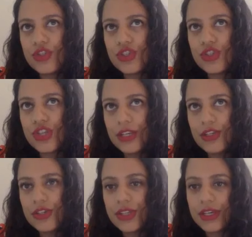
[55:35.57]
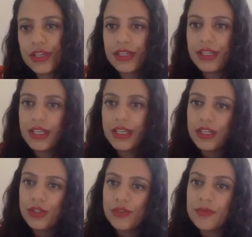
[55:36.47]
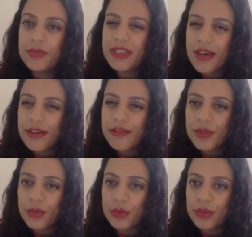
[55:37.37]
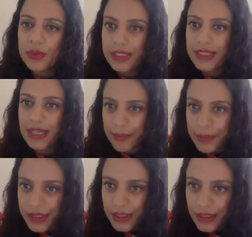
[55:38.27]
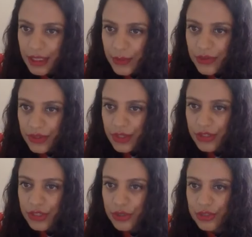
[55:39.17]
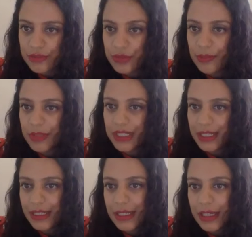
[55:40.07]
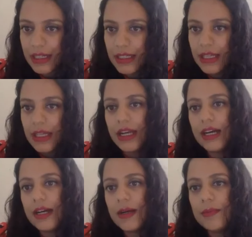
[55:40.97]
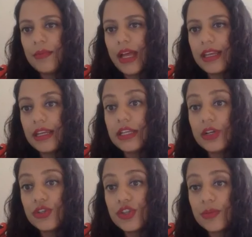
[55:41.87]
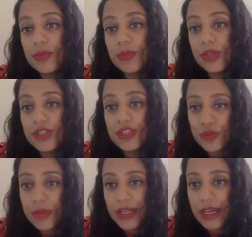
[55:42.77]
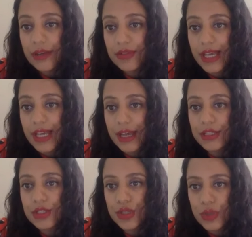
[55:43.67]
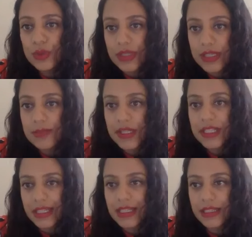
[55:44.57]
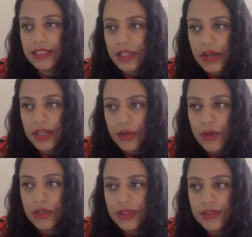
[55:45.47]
change that you've observed or needs to happen with regard to cotton farming in India, and any contributions you might have to add to this particular dialogue.